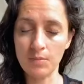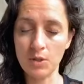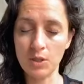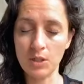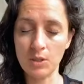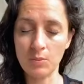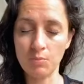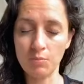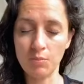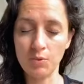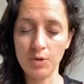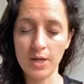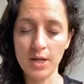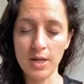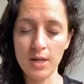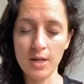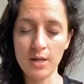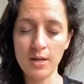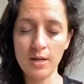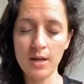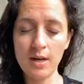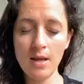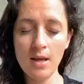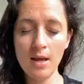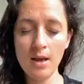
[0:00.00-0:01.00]
just
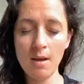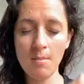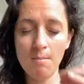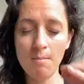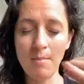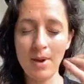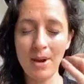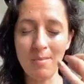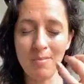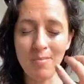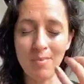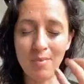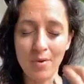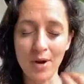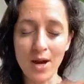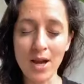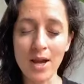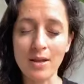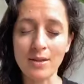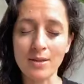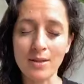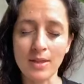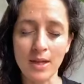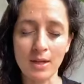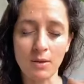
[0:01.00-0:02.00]
bringing my
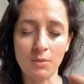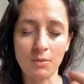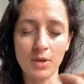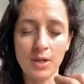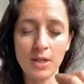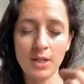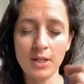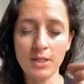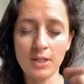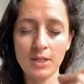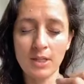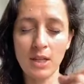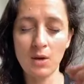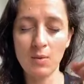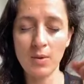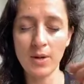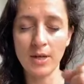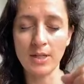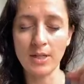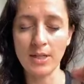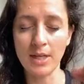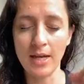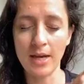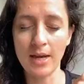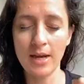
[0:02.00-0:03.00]
breath, like really
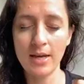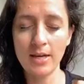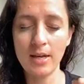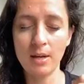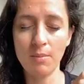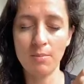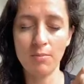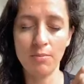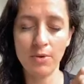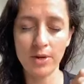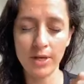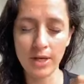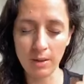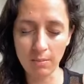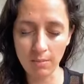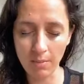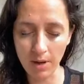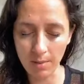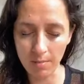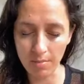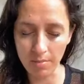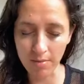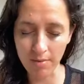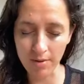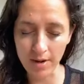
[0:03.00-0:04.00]
slowing down and bringing
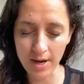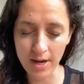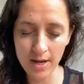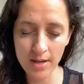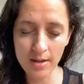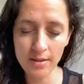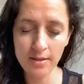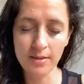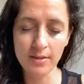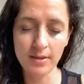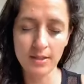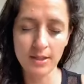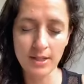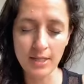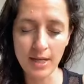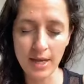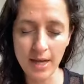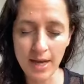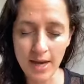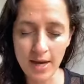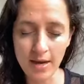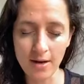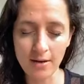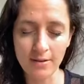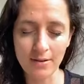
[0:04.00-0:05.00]
my breath
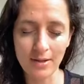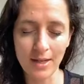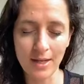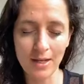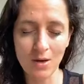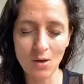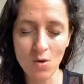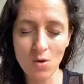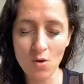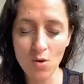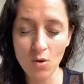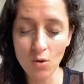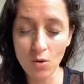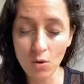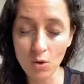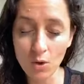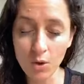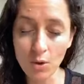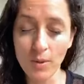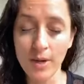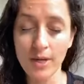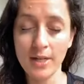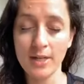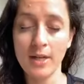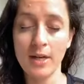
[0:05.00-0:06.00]
down, like all
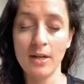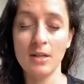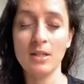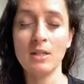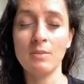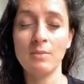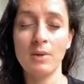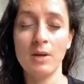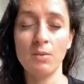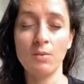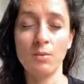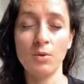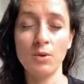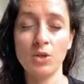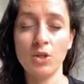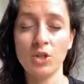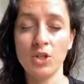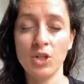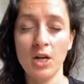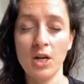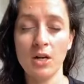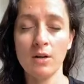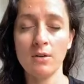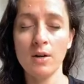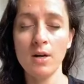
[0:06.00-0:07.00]
the way down to my root
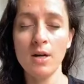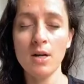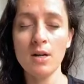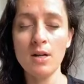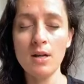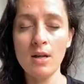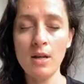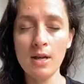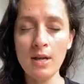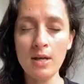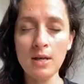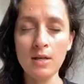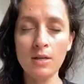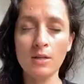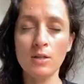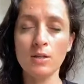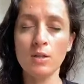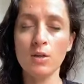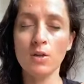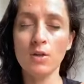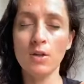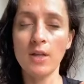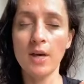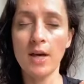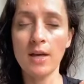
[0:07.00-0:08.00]
chakra,
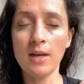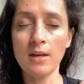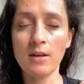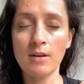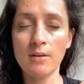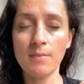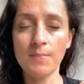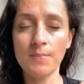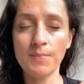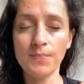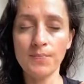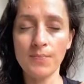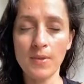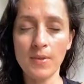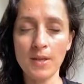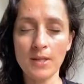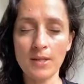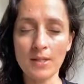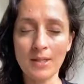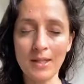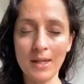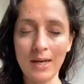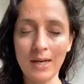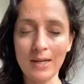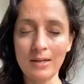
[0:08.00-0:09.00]
so that
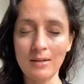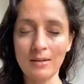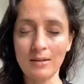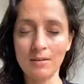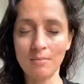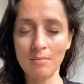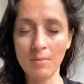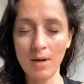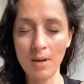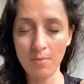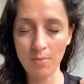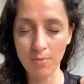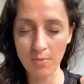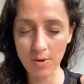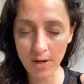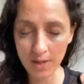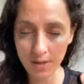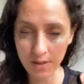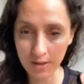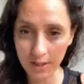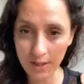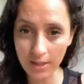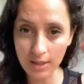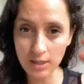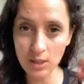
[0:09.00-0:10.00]
it's like my
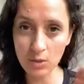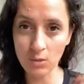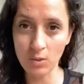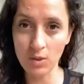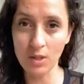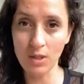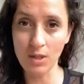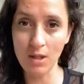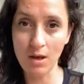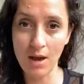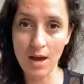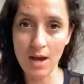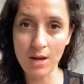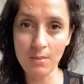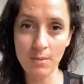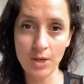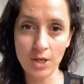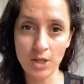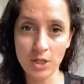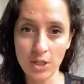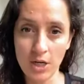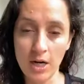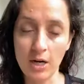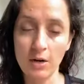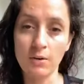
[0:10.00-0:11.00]
breath gets to align my
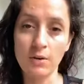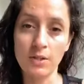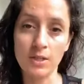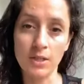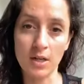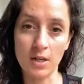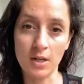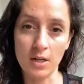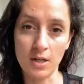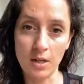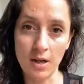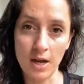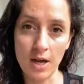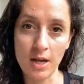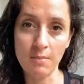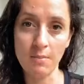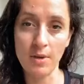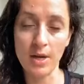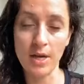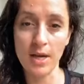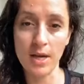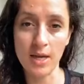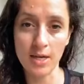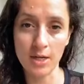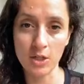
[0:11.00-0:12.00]
chakras and align
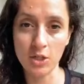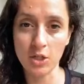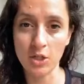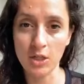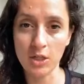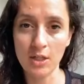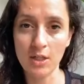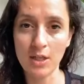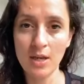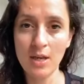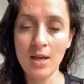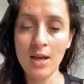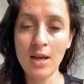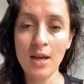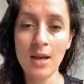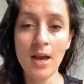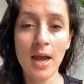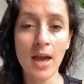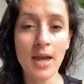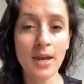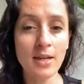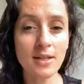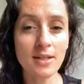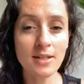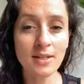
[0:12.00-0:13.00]
my energy.
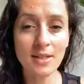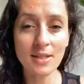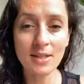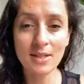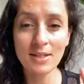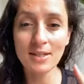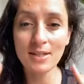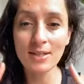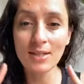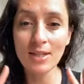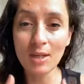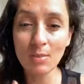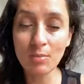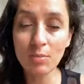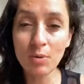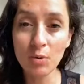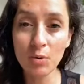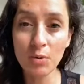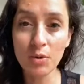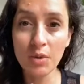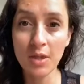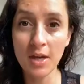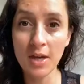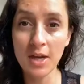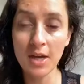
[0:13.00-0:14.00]
And it's the
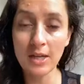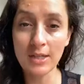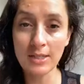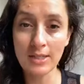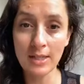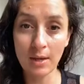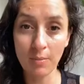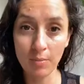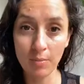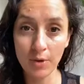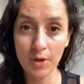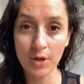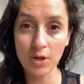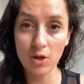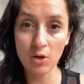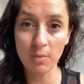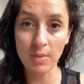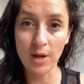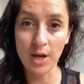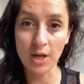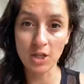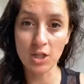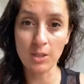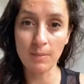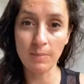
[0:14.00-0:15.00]
simple things that bring your
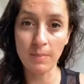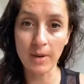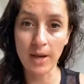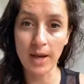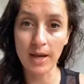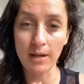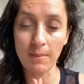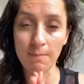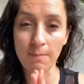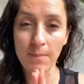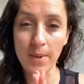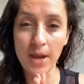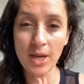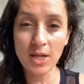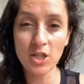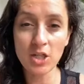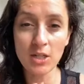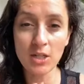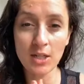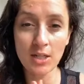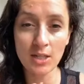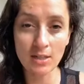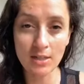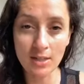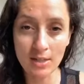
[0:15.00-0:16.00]
magic back.
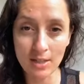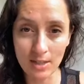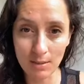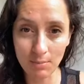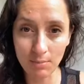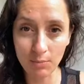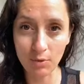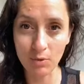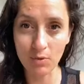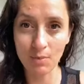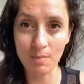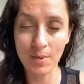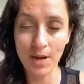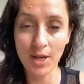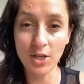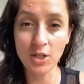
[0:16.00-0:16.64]
Magic is simple,